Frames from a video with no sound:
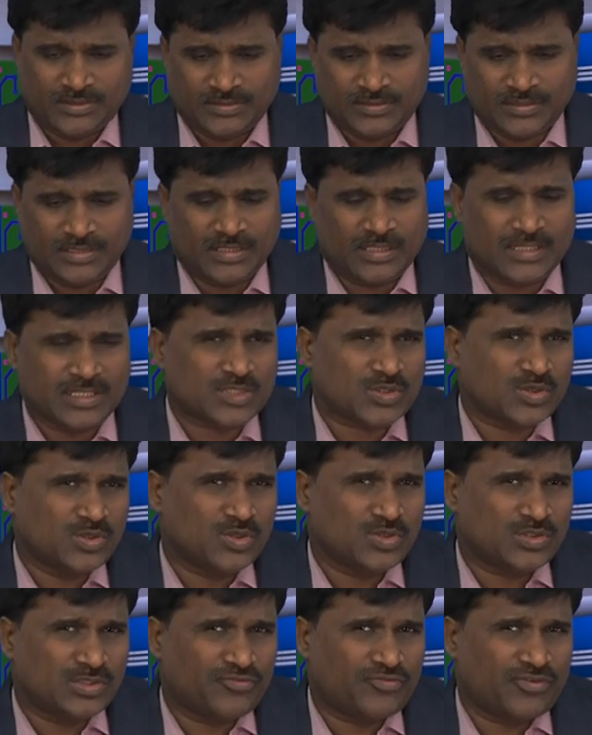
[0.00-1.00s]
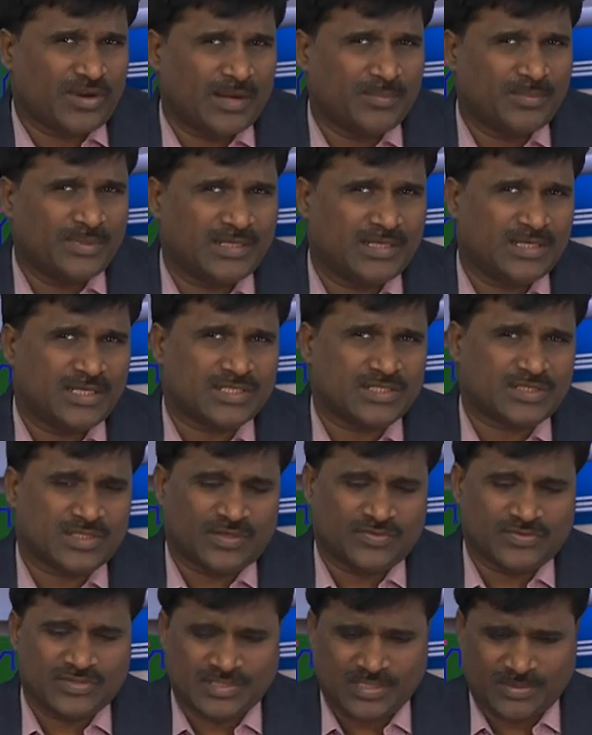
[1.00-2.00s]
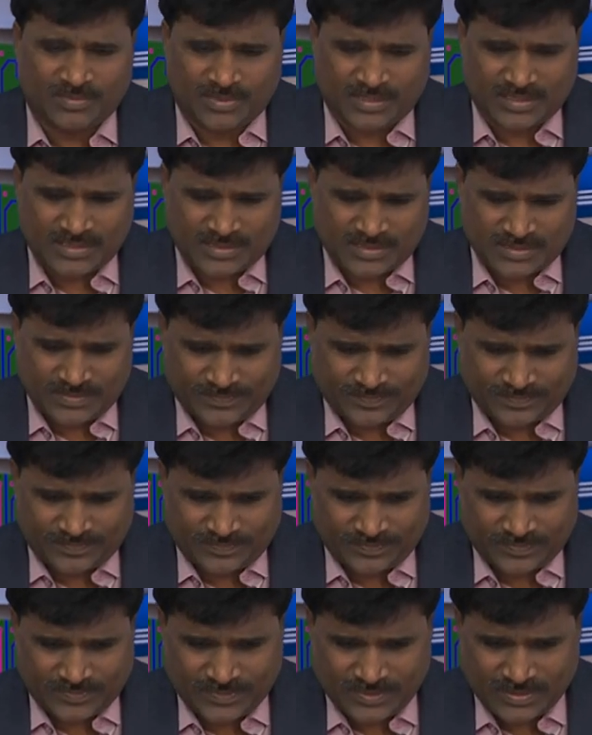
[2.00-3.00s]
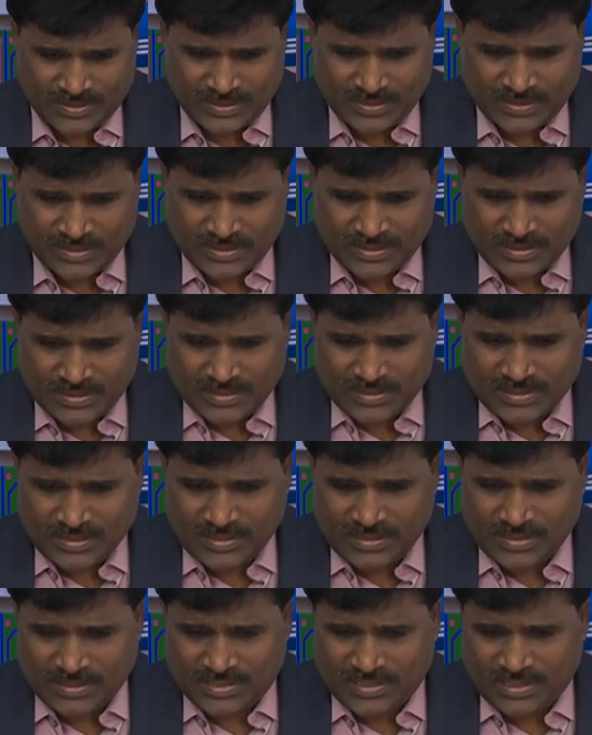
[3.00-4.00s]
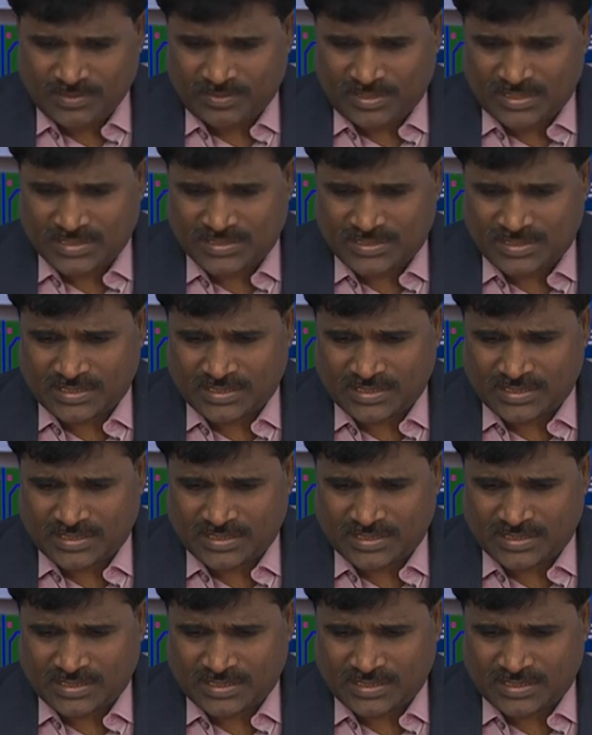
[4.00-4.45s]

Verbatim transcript: Then let's go to the fabrication of CMOS. In CMOS